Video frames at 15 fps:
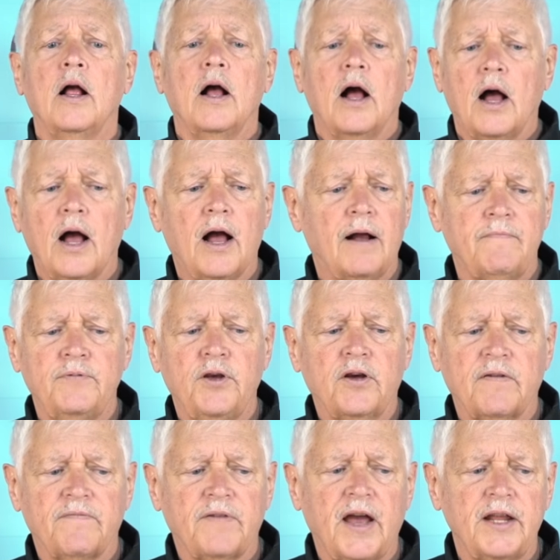You
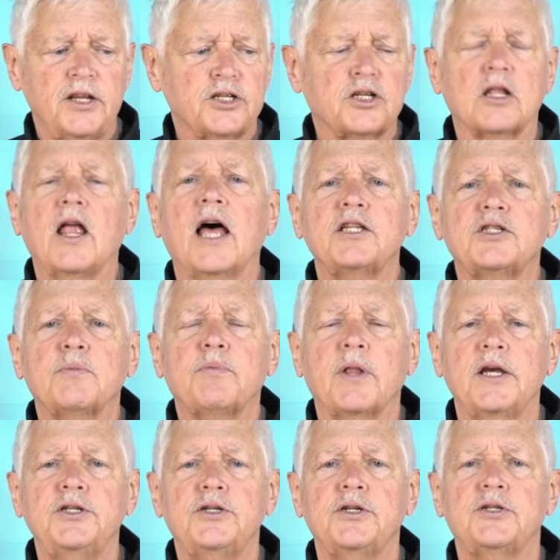can find us lots of
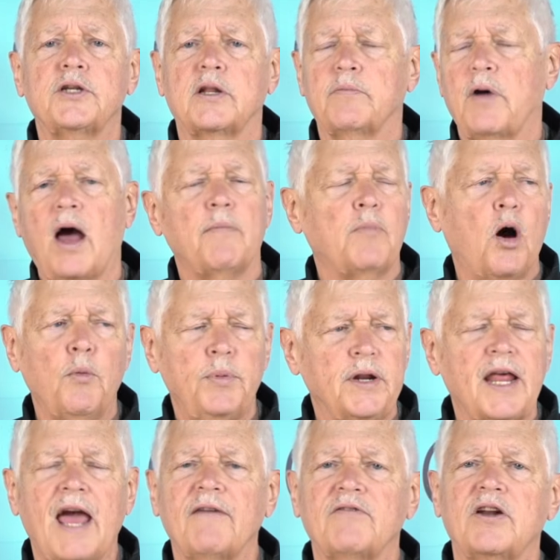places, and I'm hoping
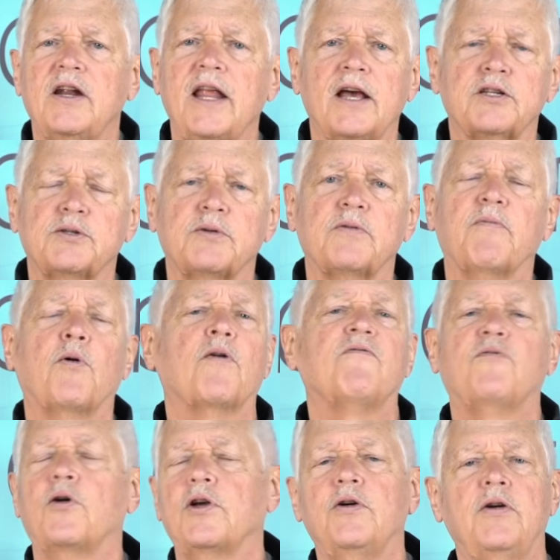to have an announcement
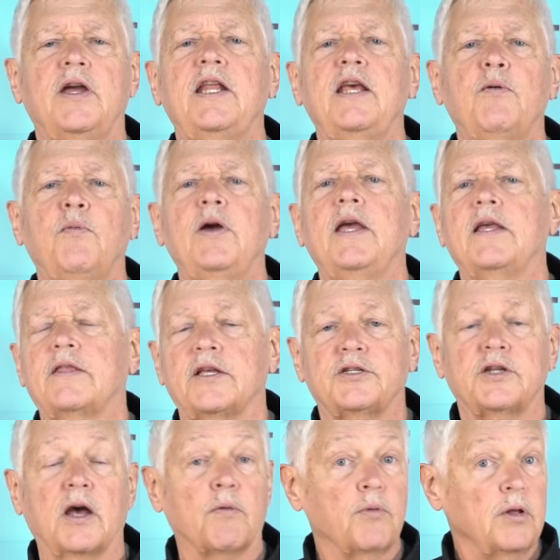for you any week
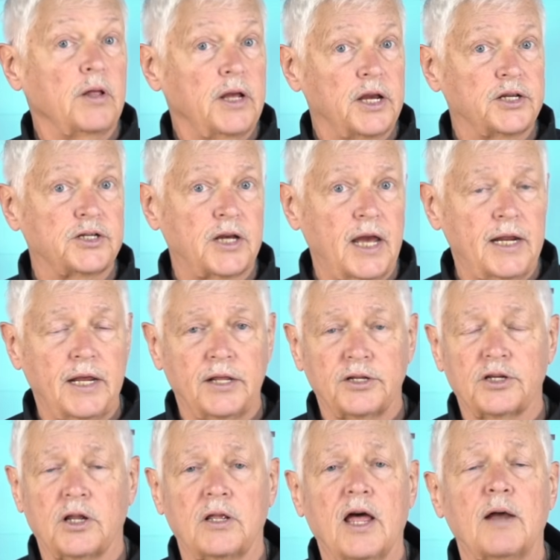that's really exciting.
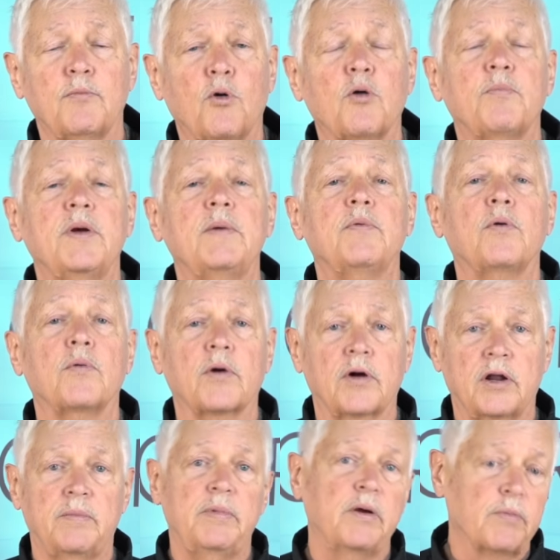There's a lot more people we're
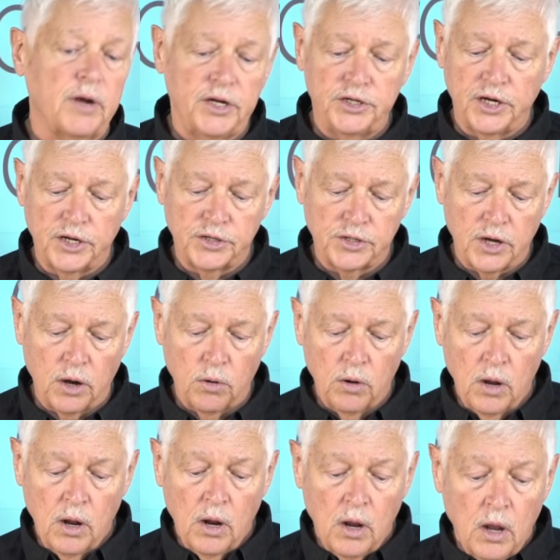going to be reaching. So
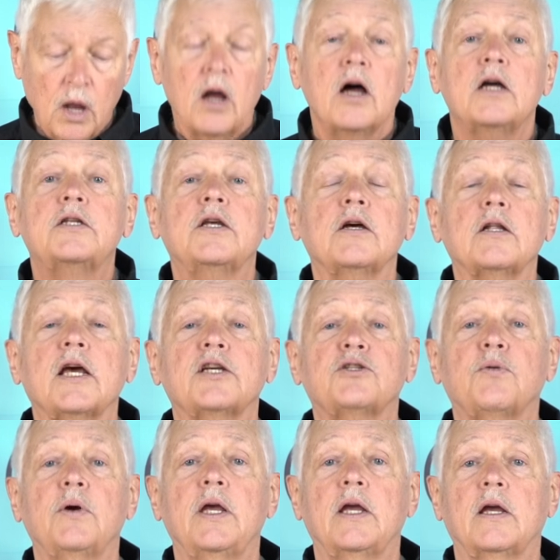until next
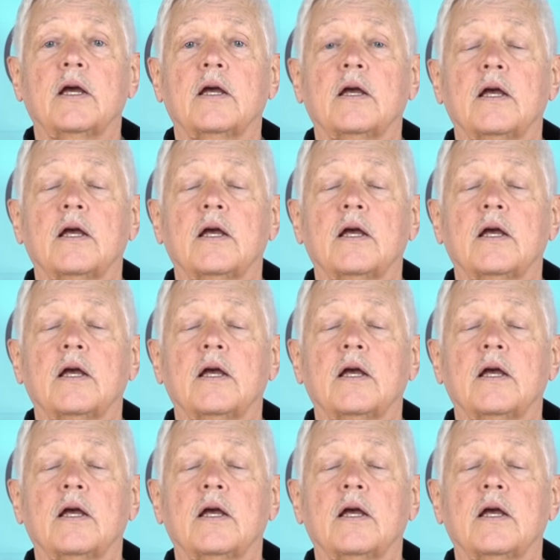week,